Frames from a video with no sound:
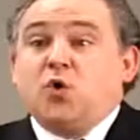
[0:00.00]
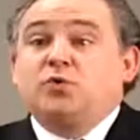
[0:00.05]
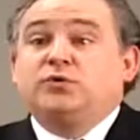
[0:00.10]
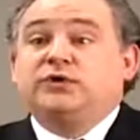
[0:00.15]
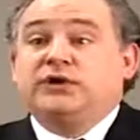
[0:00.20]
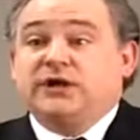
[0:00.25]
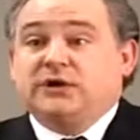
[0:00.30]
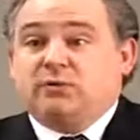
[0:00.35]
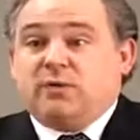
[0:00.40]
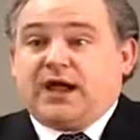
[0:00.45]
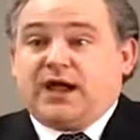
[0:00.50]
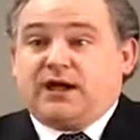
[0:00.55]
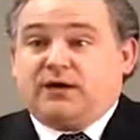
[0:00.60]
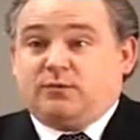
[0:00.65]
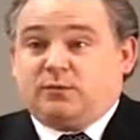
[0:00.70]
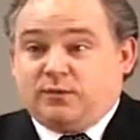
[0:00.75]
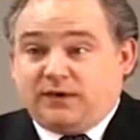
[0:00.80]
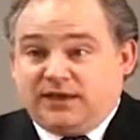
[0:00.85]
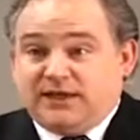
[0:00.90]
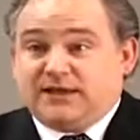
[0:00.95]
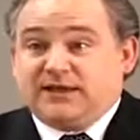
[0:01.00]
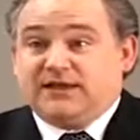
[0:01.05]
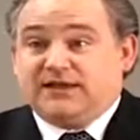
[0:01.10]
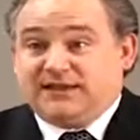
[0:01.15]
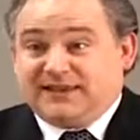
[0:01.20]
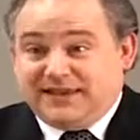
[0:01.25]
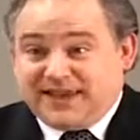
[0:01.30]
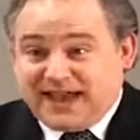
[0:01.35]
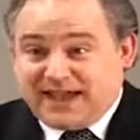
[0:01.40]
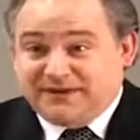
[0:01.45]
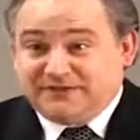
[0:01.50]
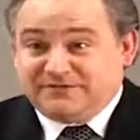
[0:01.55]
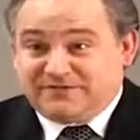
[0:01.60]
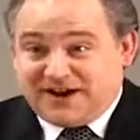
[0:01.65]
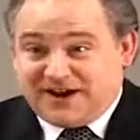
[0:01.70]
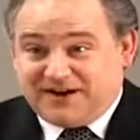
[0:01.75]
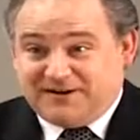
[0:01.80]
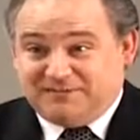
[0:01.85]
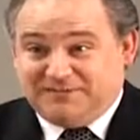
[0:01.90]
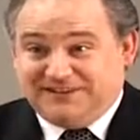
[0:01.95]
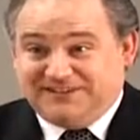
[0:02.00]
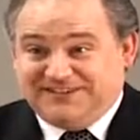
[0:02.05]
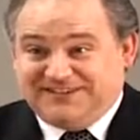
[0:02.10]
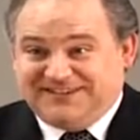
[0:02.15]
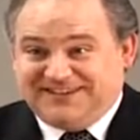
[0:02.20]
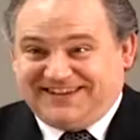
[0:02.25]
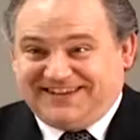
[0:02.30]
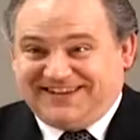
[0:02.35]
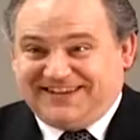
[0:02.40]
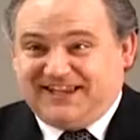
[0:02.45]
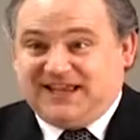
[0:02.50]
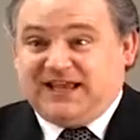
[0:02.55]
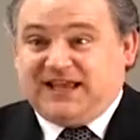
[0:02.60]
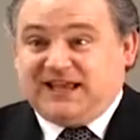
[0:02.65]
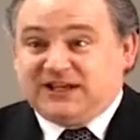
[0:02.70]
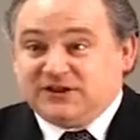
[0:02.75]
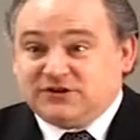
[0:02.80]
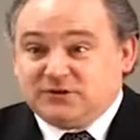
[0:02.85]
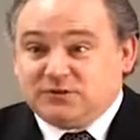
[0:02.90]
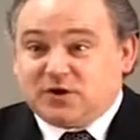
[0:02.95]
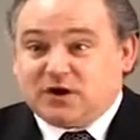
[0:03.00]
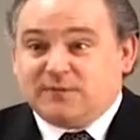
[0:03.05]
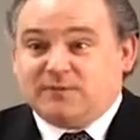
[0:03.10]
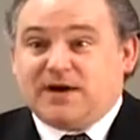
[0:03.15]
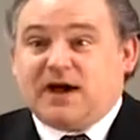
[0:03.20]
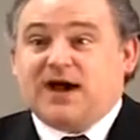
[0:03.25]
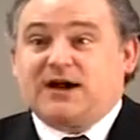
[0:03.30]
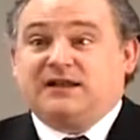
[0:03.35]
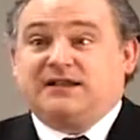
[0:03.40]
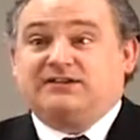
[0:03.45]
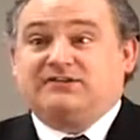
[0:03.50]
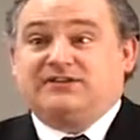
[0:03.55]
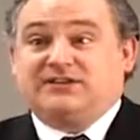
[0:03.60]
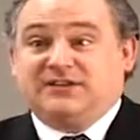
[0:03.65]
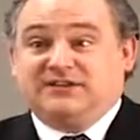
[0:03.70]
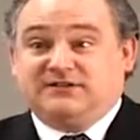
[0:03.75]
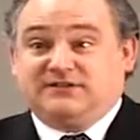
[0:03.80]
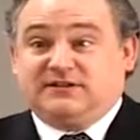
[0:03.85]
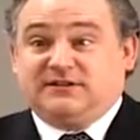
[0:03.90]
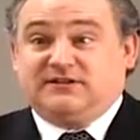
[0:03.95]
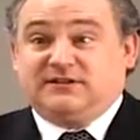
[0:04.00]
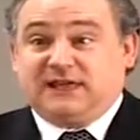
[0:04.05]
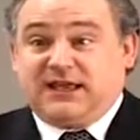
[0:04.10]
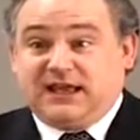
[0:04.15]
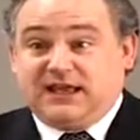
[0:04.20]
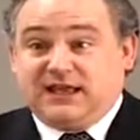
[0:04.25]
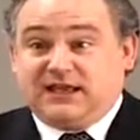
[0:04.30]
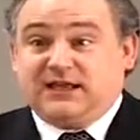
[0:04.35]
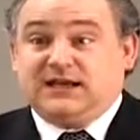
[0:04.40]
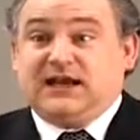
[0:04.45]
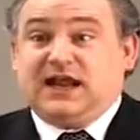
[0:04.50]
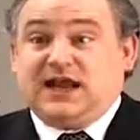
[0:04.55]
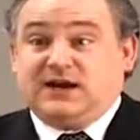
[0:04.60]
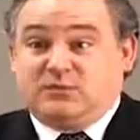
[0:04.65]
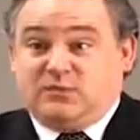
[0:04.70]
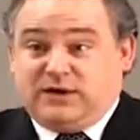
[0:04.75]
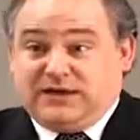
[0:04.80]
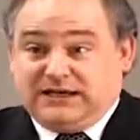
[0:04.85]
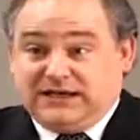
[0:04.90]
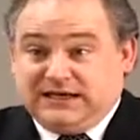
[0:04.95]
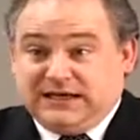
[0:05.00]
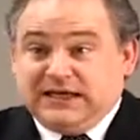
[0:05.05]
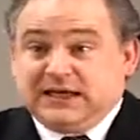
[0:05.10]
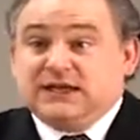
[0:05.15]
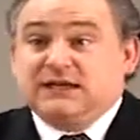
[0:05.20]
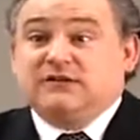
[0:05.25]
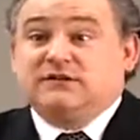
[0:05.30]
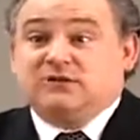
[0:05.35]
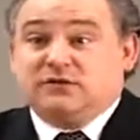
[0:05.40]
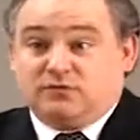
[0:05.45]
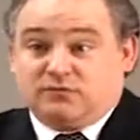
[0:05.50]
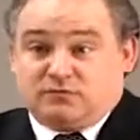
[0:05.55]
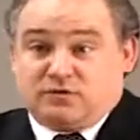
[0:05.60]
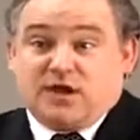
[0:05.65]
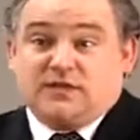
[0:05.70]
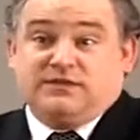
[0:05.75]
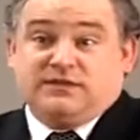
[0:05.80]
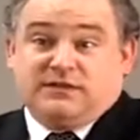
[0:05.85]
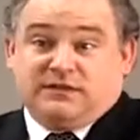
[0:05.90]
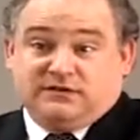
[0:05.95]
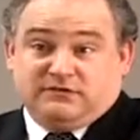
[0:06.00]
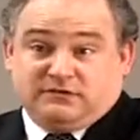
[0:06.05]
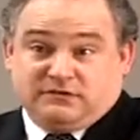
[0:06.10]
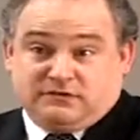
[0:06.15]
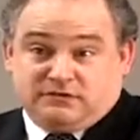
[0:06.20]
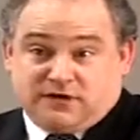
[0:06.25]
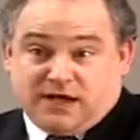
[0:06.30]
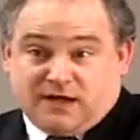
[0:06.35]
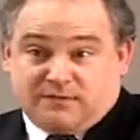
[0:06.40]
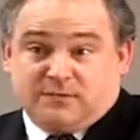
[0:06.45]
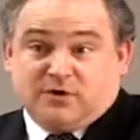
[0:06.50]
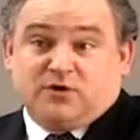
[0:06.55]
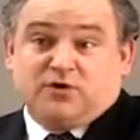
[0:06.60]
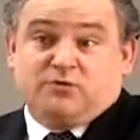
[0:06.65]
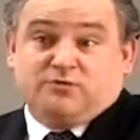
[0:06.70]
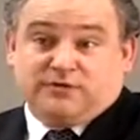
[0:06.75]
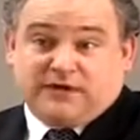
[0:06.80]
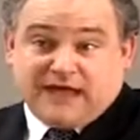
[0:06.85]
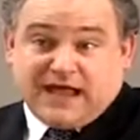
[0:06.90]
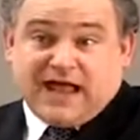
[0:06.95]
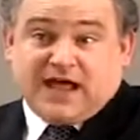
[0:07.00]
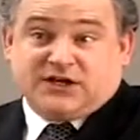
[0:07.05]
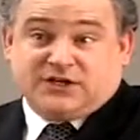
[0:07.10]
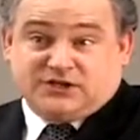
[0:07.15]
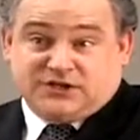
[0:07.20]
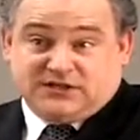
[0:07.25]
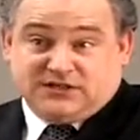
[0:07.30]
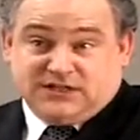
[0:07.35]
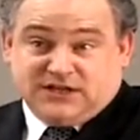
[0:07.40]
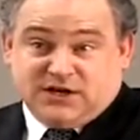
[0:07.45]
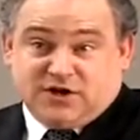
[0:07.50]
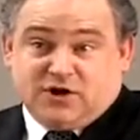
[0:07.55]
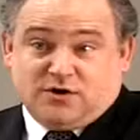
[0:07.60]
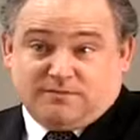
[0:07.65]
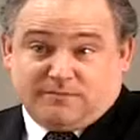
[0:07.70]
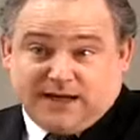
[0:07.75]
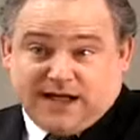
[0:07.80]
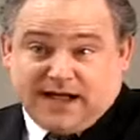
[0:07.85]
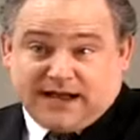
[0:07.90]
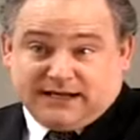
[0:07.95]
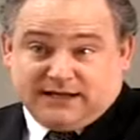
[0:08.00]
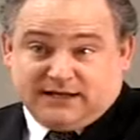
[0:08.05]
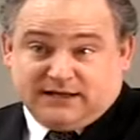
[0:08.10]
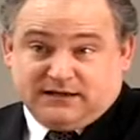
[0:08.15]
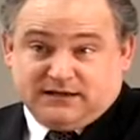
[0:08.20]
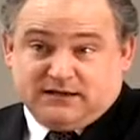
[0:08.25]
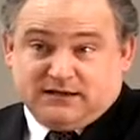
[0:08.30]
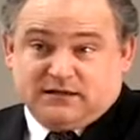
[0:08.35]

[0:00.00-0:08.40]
only way we can get vitamin C into our bodies is to take it, and we need it to run these chemical reactions in our body.